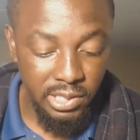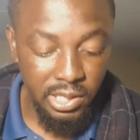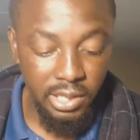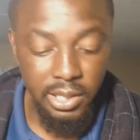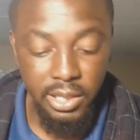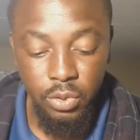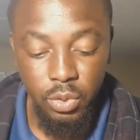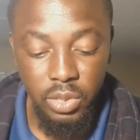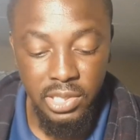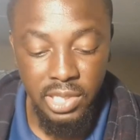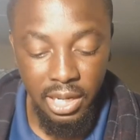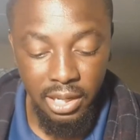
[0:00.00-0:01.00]
Santa
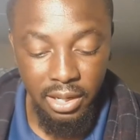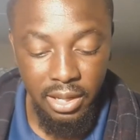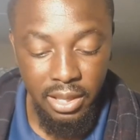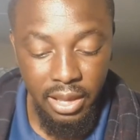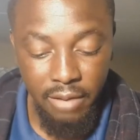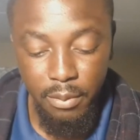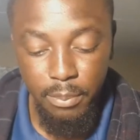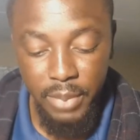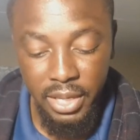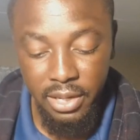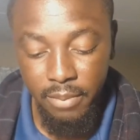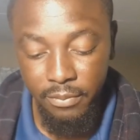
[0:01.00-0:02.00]
Gertrudis cattle have a
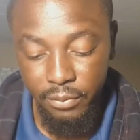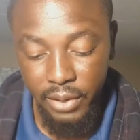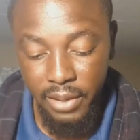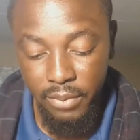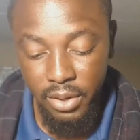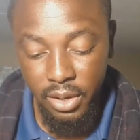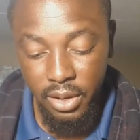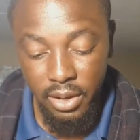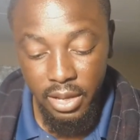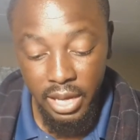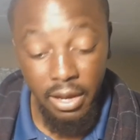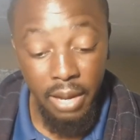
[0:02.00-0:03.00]
medium frame,
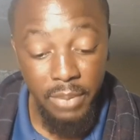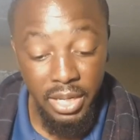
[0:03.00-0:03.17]
are